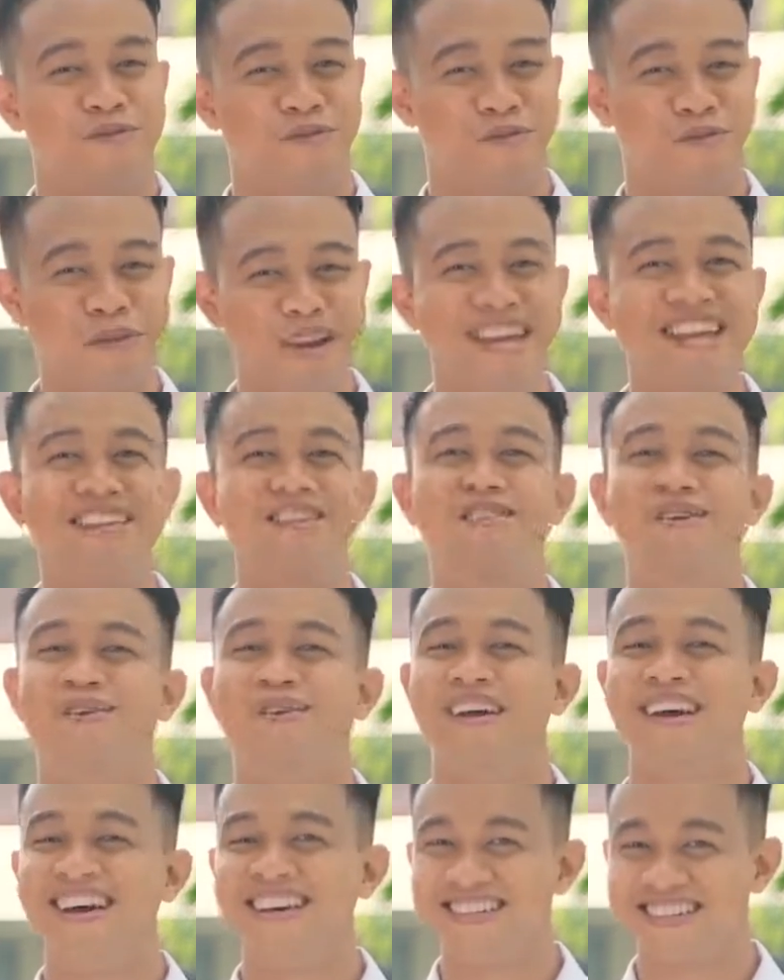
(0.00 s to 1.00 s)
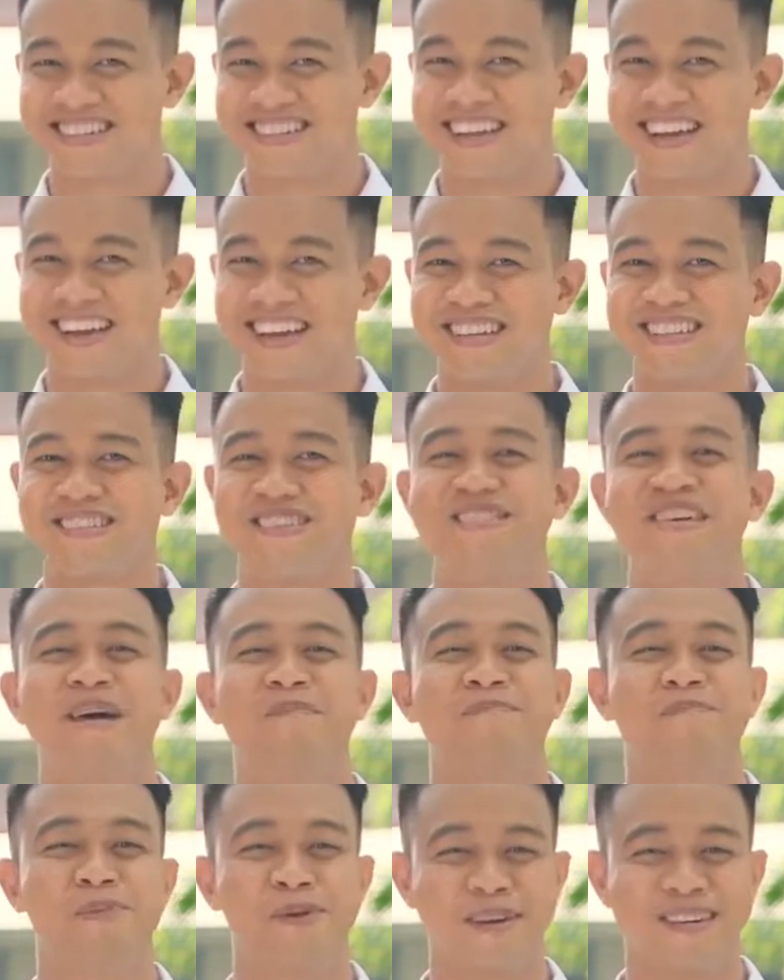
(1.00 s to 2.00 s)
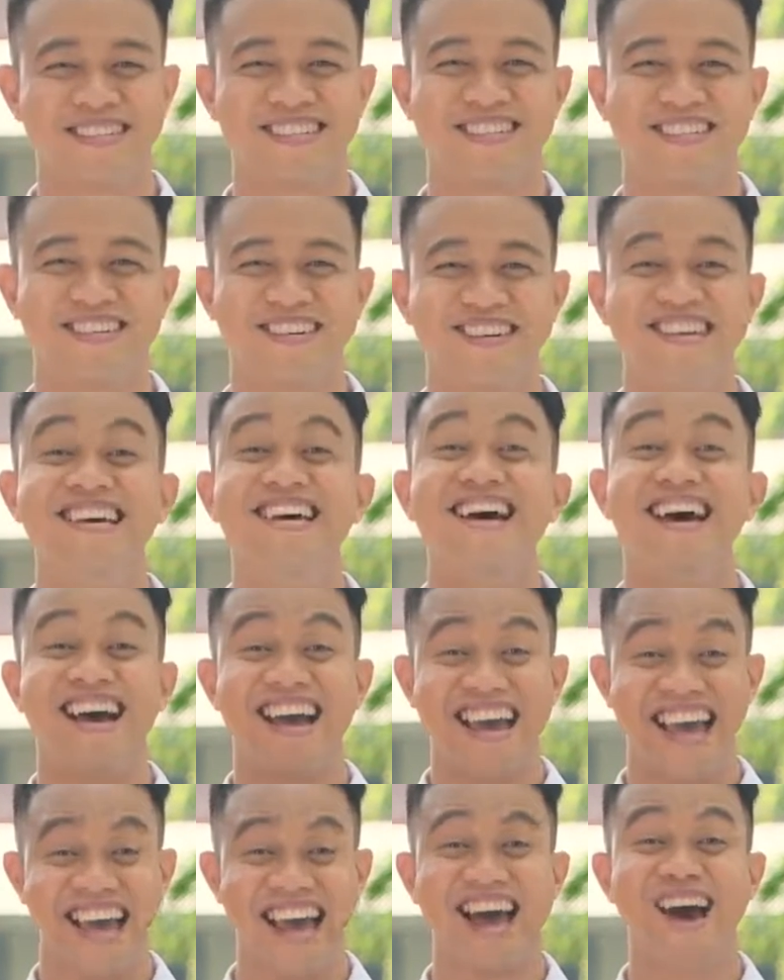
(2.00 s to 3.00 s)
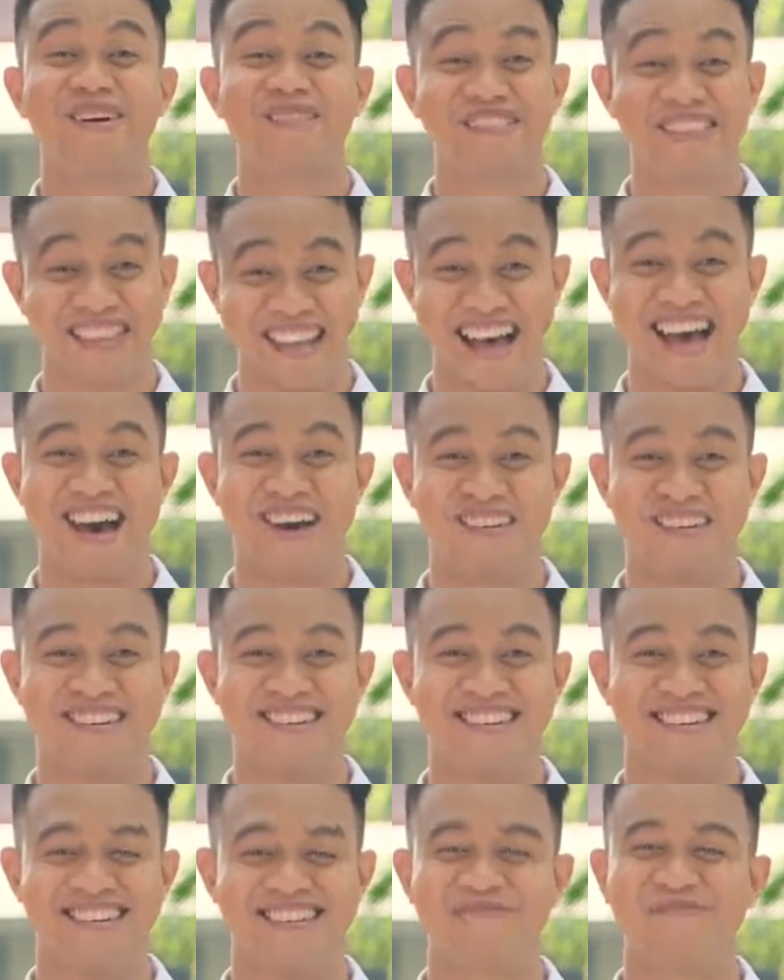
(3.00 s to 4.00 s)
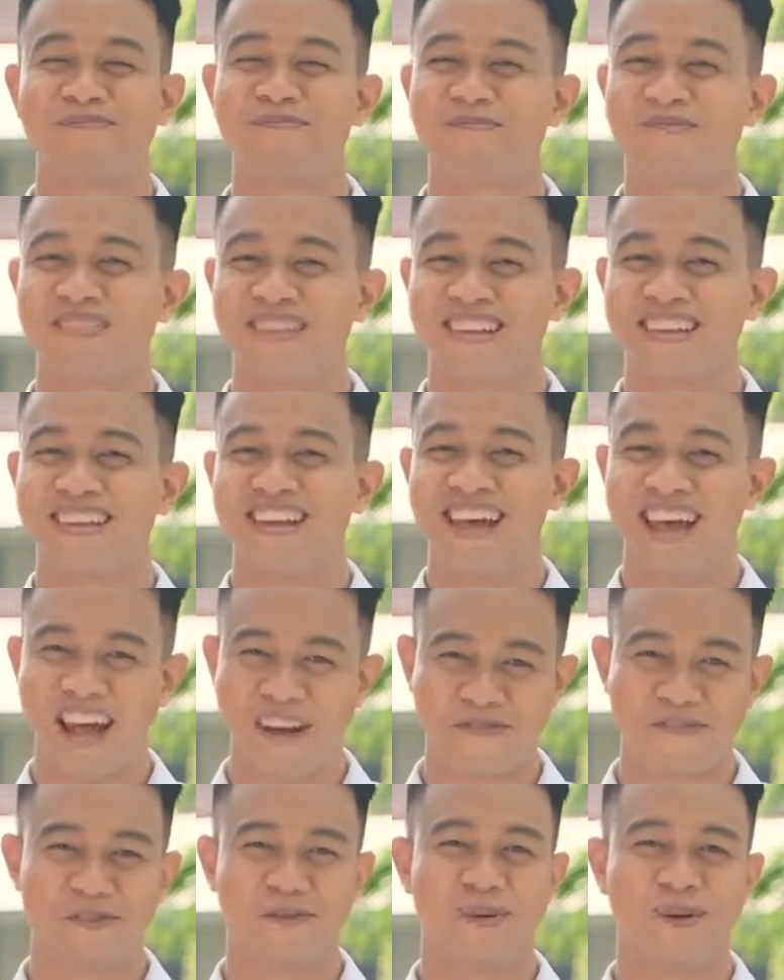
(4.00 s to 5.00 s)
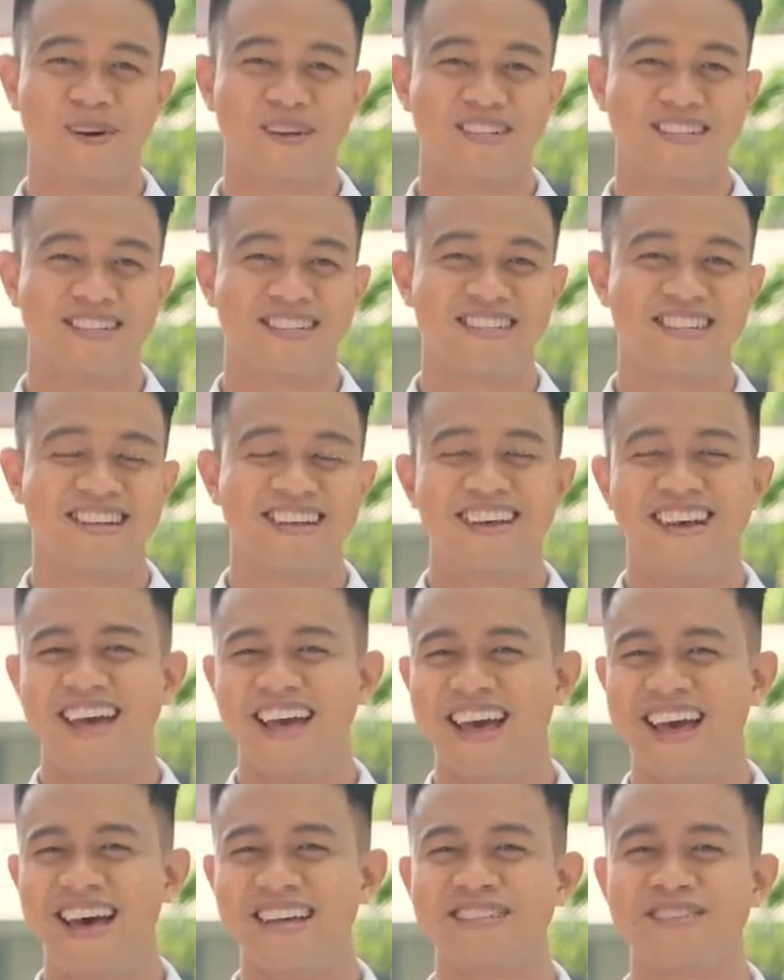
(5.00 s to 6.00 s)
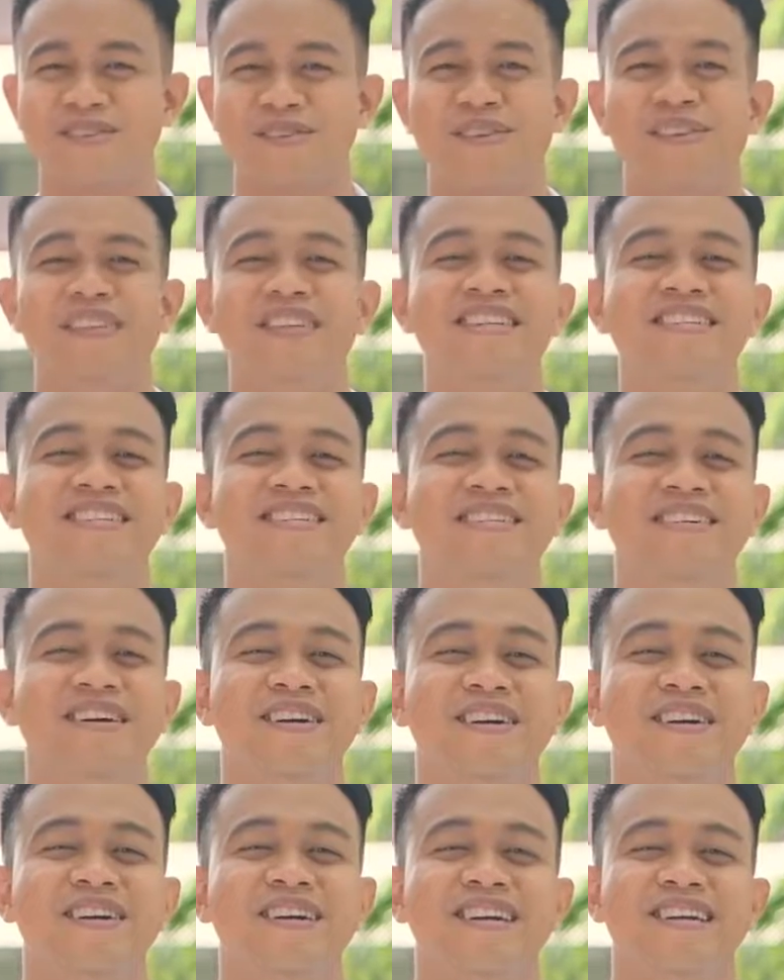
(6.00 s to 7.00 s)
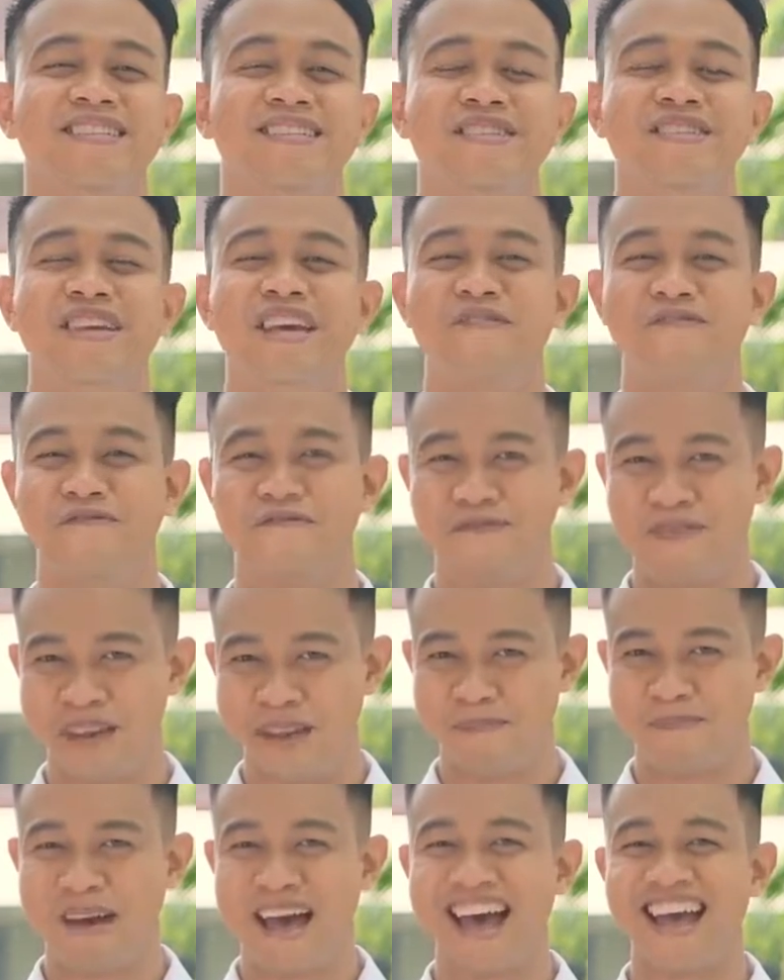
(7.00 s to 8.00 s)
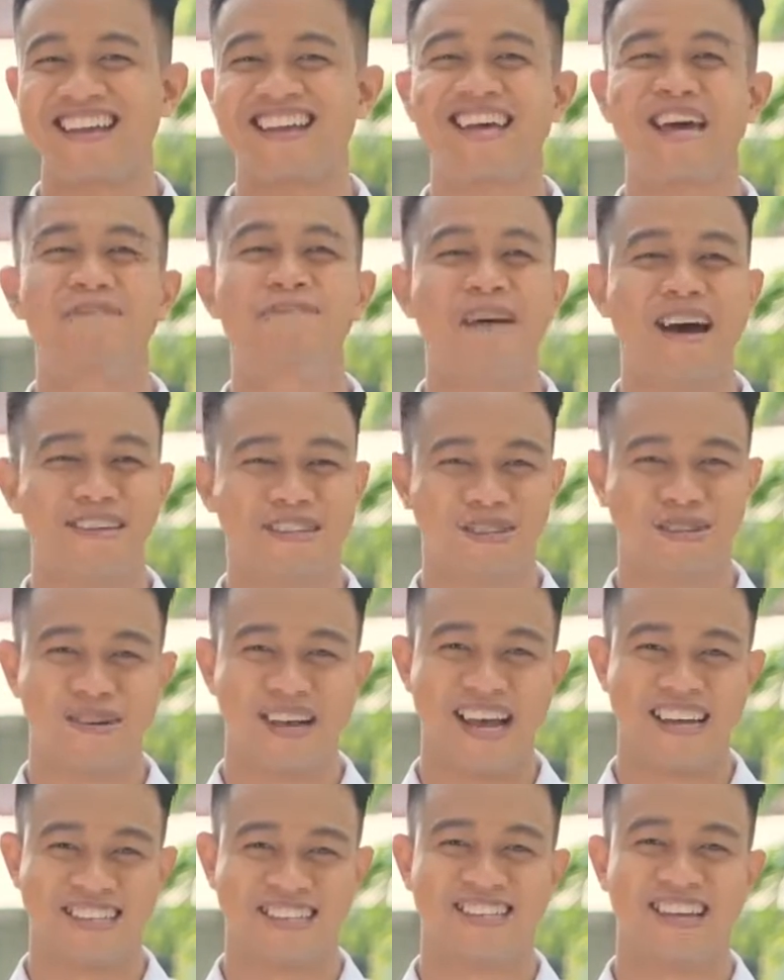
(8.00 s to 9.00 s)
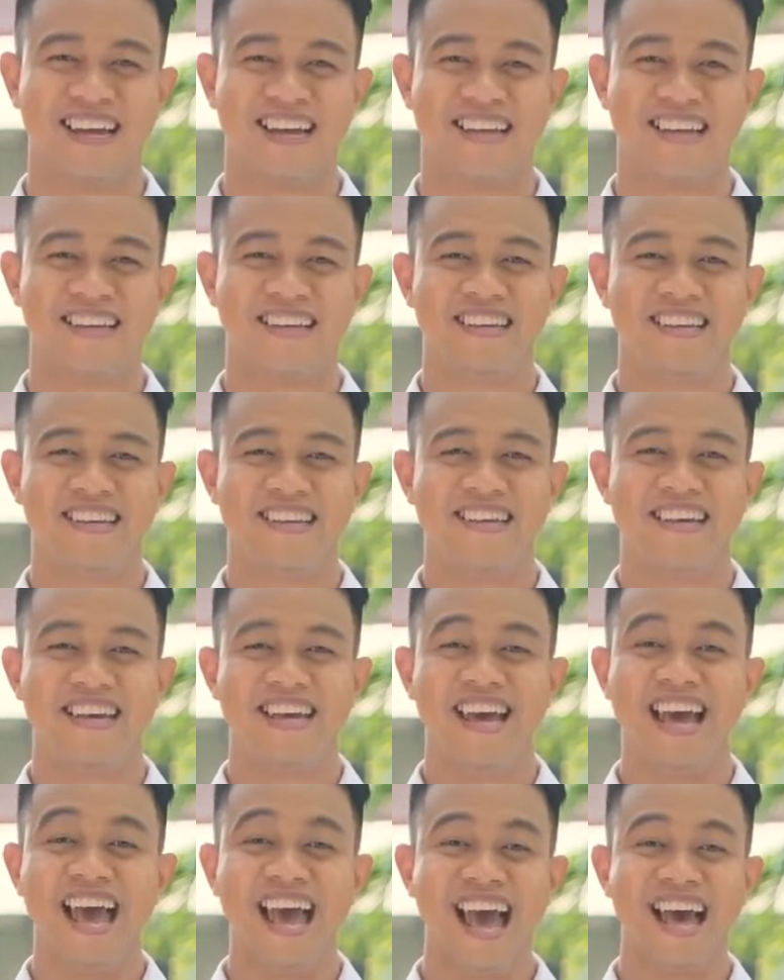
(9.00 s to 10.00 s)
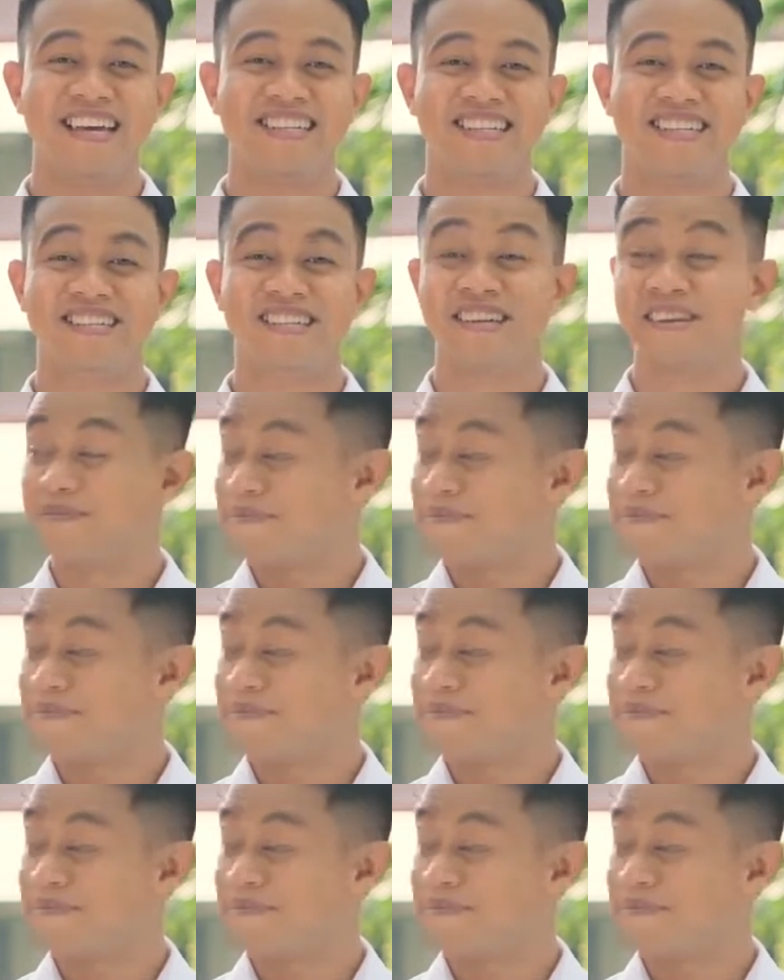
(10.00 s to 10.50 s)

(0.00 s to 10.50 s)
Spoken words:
read your essay to that person out loud. Afterwards, ask your listener to give feedback about your essay. Ask